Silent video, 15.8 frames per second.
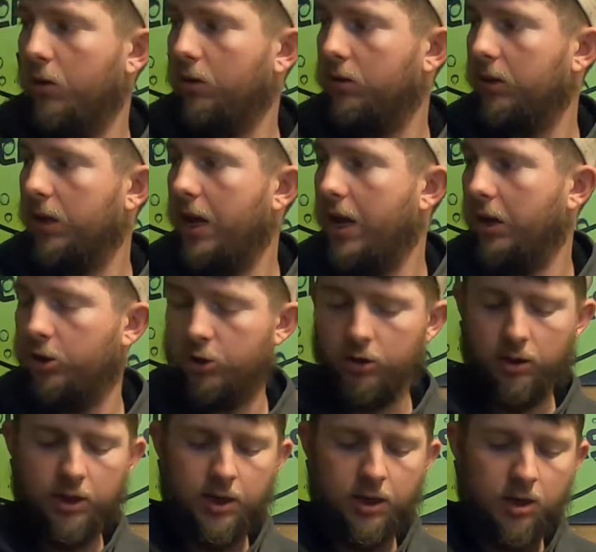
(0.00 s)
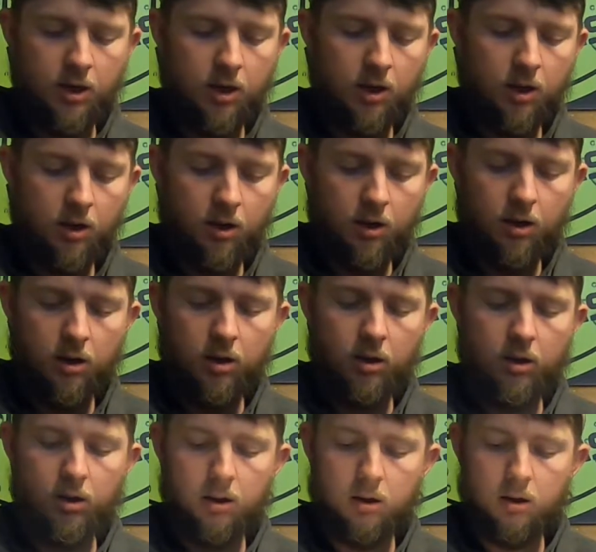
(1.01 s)
month's actually,
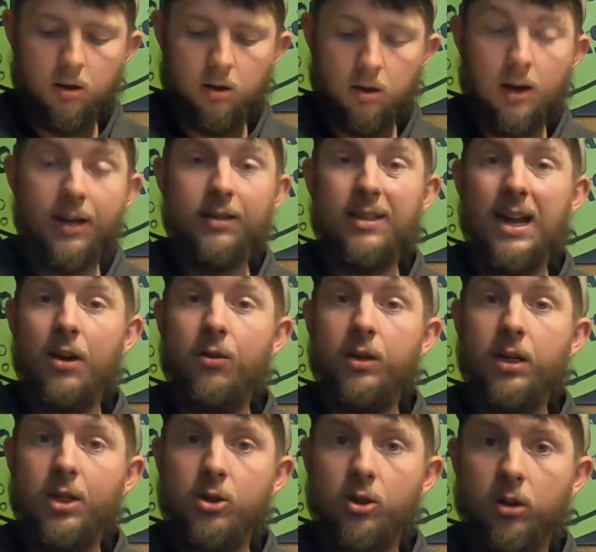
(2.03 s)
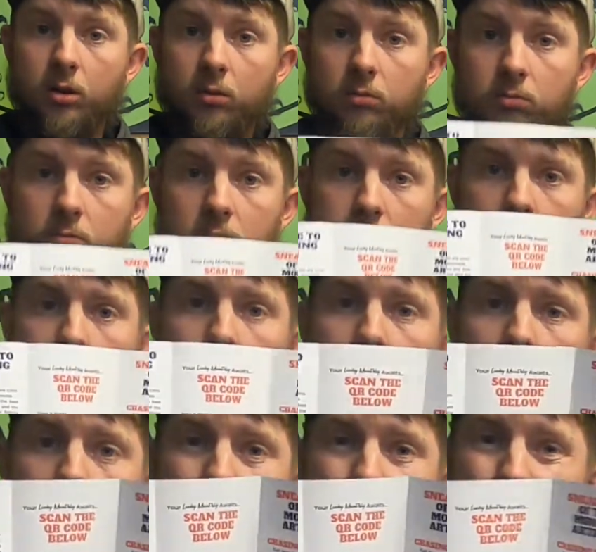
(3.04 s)
is now digital. So all
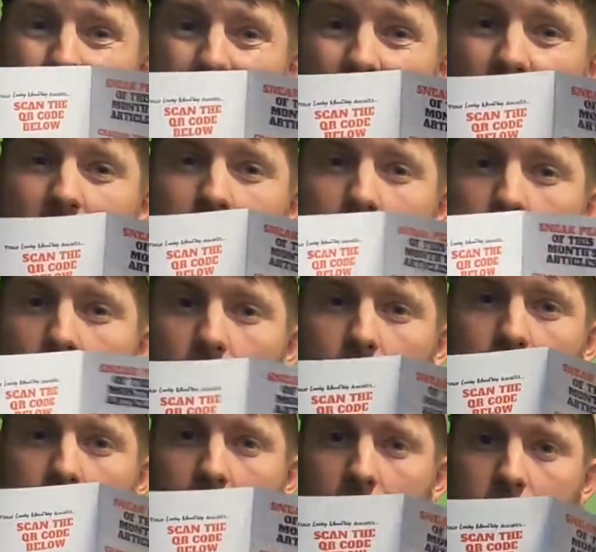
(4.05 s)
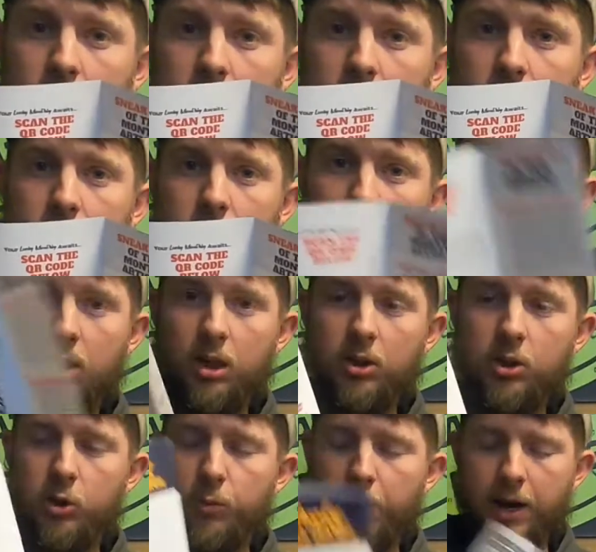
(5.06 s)
you gotta do is scan the code now.
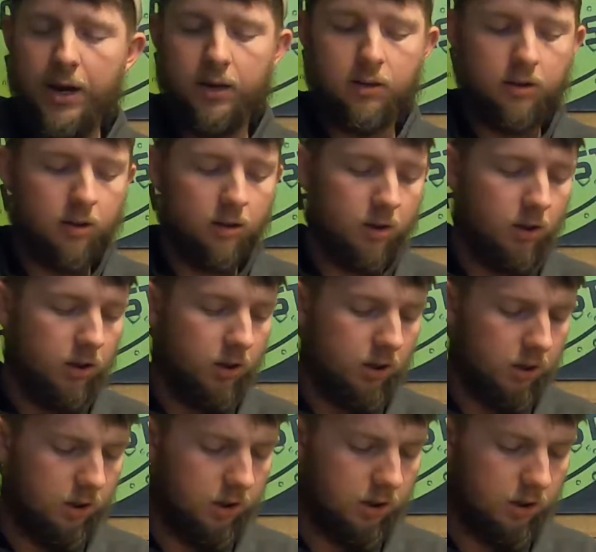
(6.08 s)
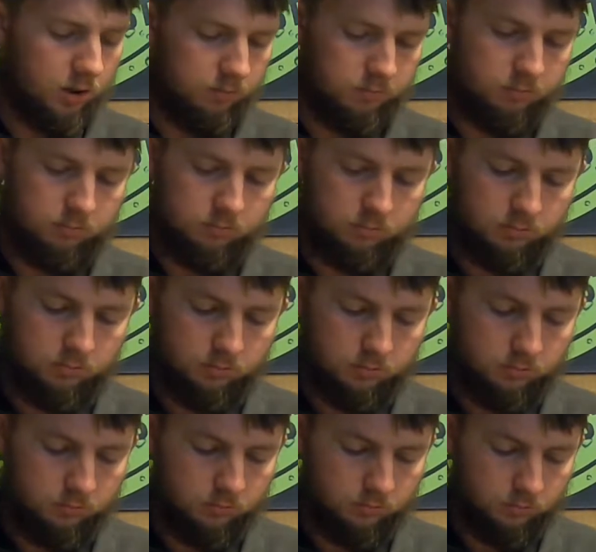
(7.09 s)
Not too bad.
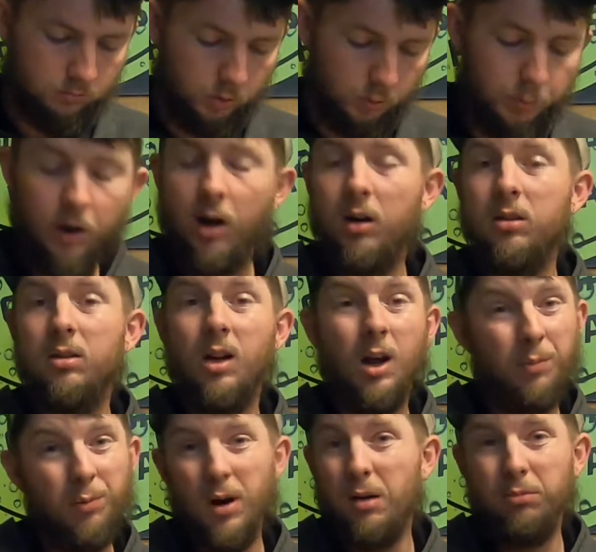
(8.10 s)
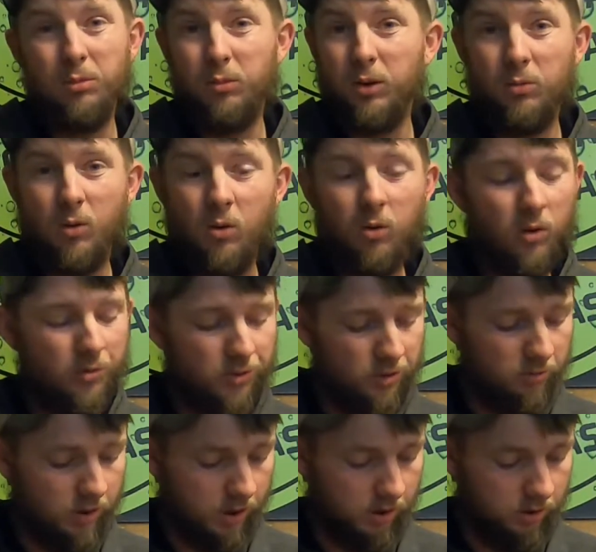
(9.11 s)
To be honest, I probably won't go
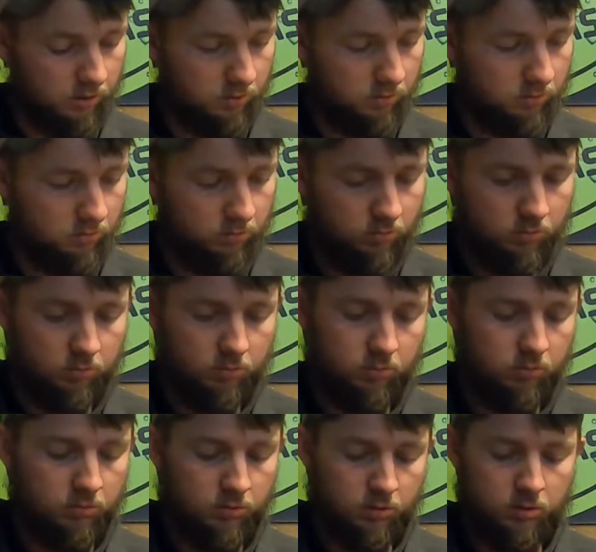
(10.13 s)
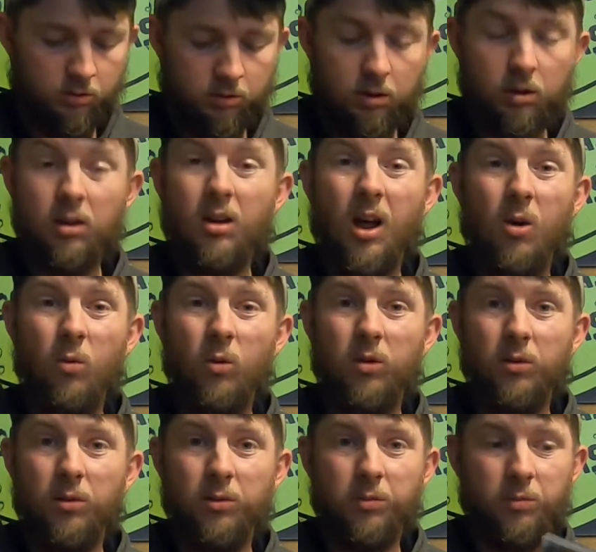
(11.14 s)
do that. Not
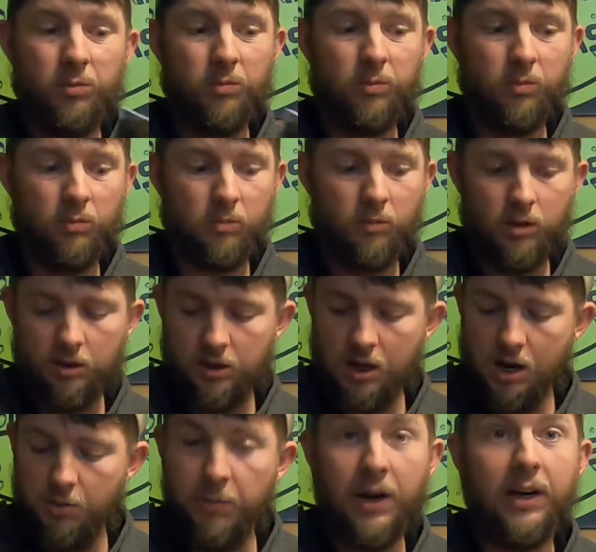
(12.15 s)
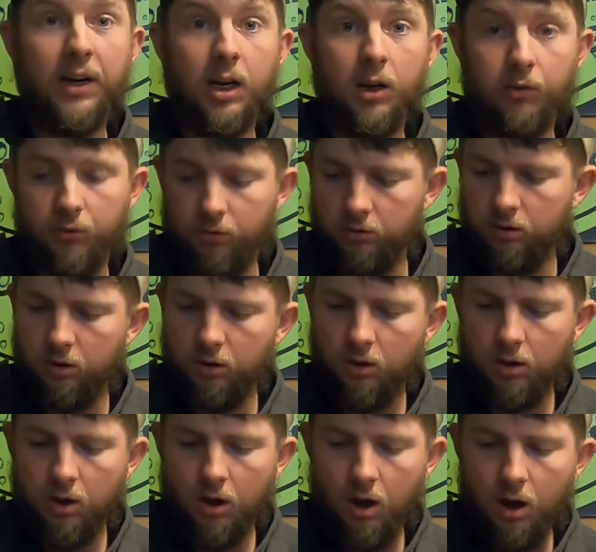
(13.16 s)
worth the time, I guess.
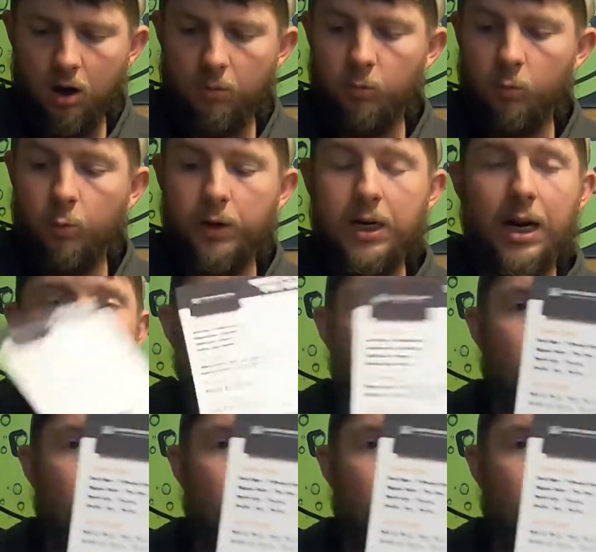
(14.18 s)
We got